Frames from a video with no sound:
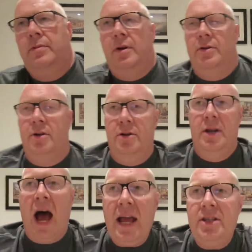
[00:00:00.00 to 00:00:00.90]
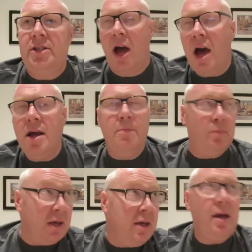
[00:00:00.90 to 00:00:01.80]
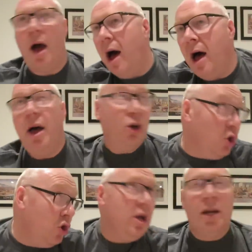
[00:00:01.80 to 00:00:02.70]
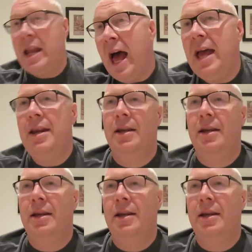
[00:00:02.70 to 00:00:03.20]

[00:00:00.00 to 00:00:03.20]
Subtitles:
That tonight's gonna be a good night.